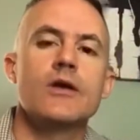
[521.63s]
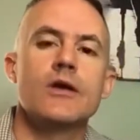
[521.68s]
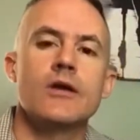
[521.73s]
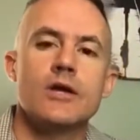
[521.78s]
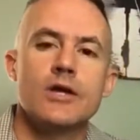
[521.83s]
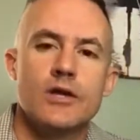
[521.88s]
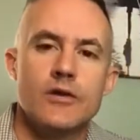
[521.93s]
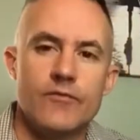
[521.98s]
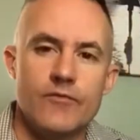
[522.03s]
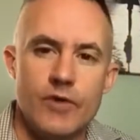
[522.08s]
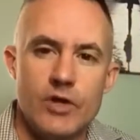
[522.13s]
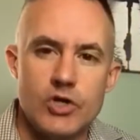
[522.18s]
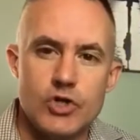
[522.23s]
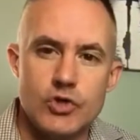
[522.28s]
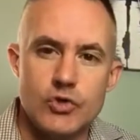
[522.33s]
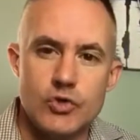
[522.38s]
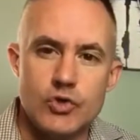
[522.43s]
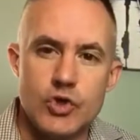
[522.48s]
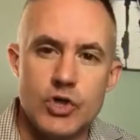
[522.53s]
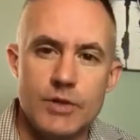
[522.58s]

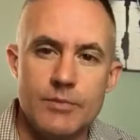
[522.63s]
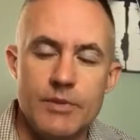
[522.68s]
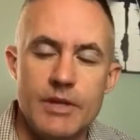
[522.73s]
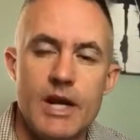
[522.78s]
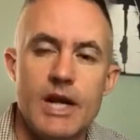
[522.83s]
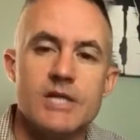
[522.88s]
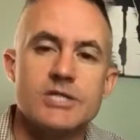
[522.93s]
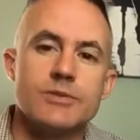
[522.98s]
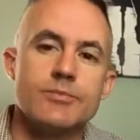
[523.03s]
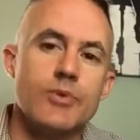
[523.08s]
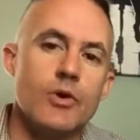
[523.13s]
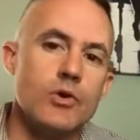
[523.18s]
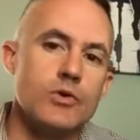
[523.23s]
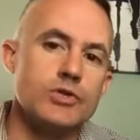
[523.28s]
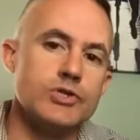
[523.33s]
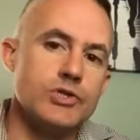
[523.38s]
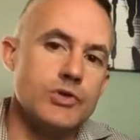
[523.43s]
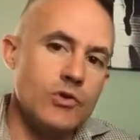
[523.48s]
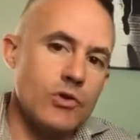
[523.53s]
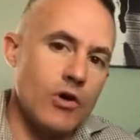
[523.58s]
conventional treatment, as opposed
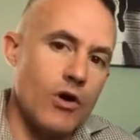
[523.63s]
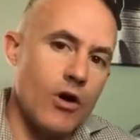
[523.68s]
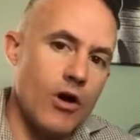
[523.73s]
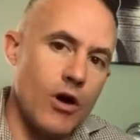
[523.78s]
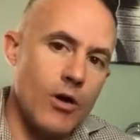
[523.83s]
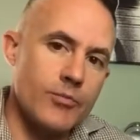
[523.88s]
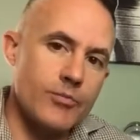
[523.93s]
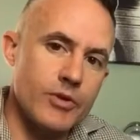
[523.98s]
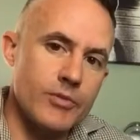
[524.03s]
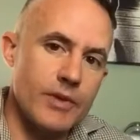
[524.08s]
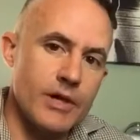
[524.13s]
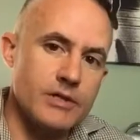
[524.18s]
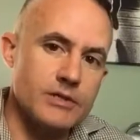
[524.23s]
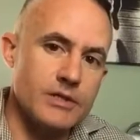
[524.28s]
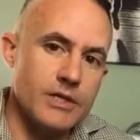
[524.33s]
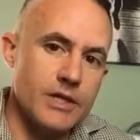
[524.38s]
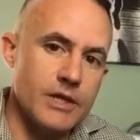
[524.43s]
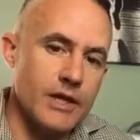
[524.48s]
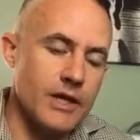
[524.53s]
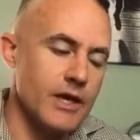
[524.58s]
to
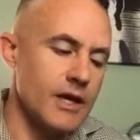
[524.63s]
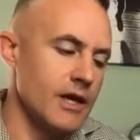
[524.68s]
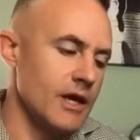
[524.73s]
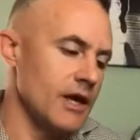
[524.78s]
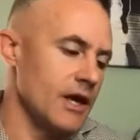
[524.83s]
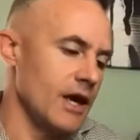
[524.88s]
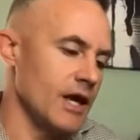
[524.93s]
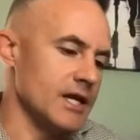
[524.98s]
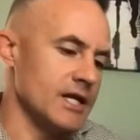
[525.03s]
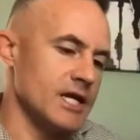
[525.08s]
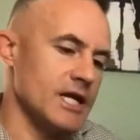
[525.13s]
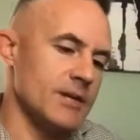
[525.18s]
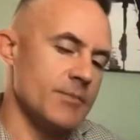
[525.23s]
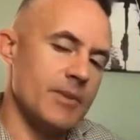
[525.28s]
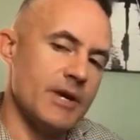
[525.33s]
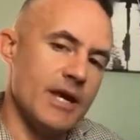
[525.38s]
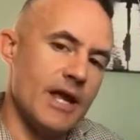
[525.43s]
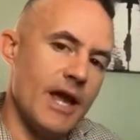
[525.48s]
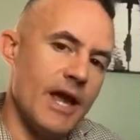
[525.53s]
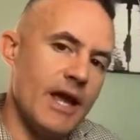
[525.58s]
complementing and
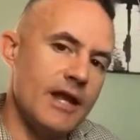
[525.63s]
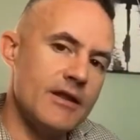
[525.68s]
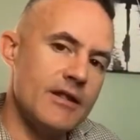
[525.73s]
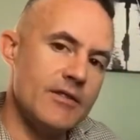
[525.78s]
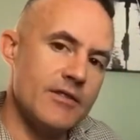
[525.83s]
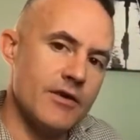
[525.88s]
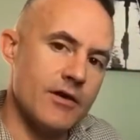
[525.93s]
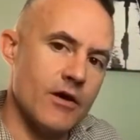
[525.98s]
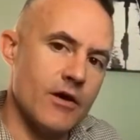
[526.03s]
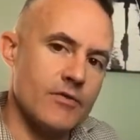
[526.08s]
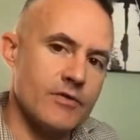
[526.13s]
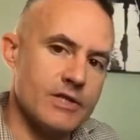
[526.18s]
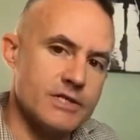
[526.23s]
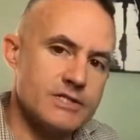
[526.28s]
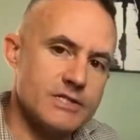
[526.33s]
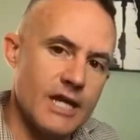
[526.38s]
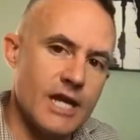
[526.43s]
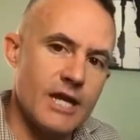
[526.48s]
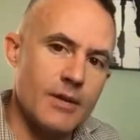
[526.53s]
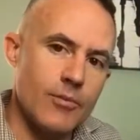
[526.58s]
keeping anything on the
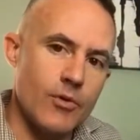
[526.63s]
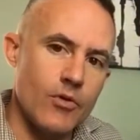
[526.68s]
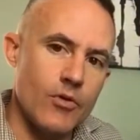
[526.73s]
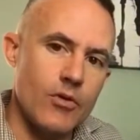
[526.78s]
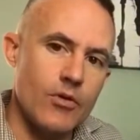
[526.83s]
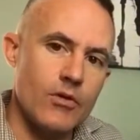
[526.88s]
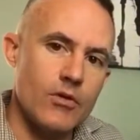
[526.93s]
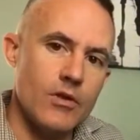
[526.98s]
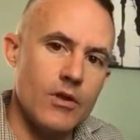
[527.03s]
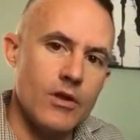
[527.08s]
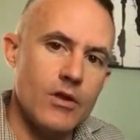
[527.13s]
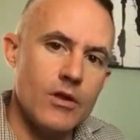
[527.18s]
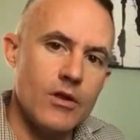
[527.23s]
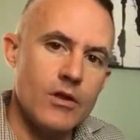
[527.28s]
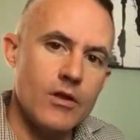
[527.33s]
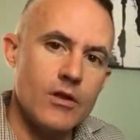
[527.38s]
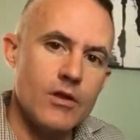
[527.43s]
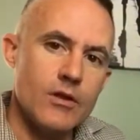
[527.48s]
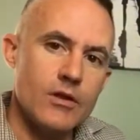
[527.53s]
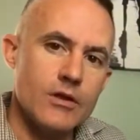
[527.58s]
table
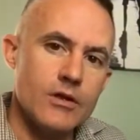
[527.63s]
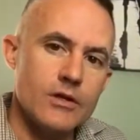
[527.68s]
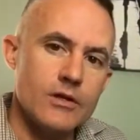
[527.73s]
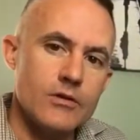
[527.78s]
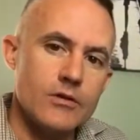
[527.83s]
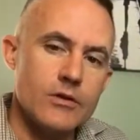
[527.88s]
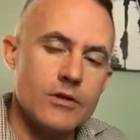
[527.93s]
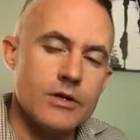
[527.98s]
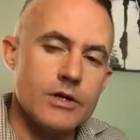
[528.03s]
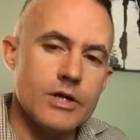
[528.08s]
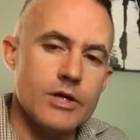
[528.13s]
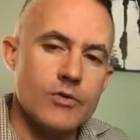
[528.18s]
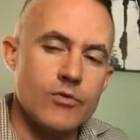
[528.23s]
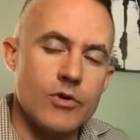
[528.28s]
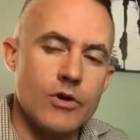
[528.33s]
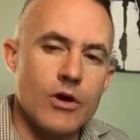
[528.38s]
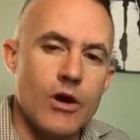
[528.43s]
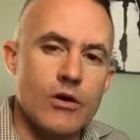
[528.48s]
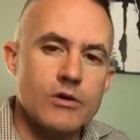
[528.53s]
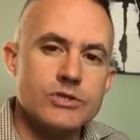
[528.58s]
in
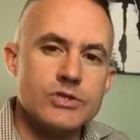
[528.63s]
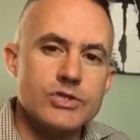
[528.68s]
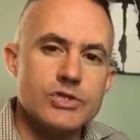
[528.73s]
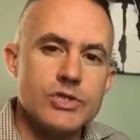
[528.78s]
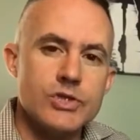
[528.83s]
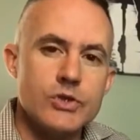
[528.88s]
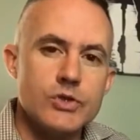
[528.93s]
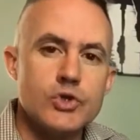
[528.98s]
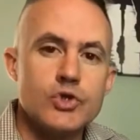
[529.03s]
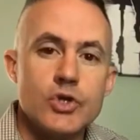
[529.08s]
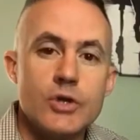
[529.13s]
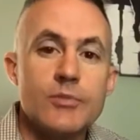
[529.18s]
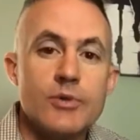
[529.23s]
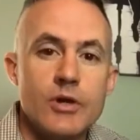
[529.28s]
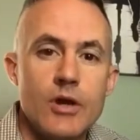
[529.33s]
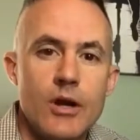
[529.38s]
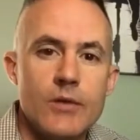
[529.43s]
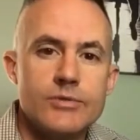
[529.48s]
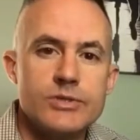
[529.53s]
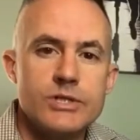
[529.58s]
regards to treatment
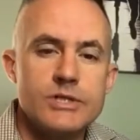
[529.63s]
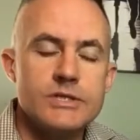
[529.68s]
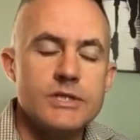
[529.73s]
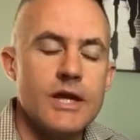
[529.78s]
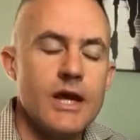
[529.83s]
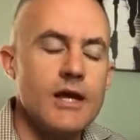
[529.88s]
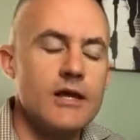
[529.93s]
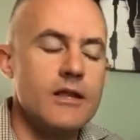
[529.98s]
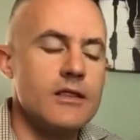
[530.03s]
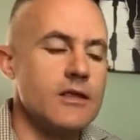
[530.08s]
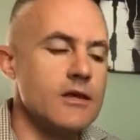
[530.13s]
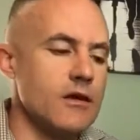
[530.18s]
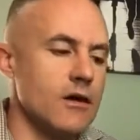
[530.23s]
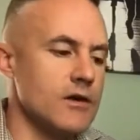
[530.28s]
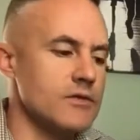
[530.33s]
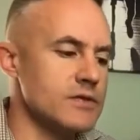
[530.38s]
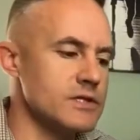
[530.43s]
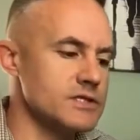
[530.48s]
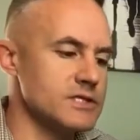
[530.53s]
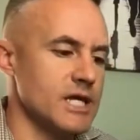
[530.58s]
options, anything on
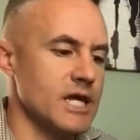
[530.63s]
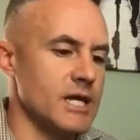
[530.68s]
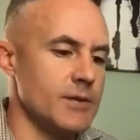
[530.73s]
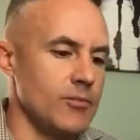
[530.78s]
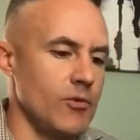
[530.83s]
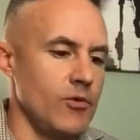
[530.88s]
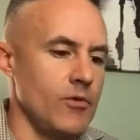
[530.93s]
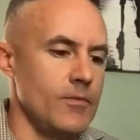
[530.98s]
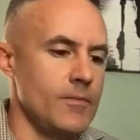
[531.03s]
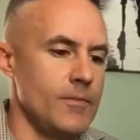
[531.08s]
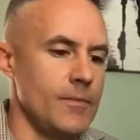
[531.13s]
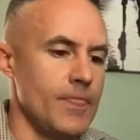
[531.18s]
the table.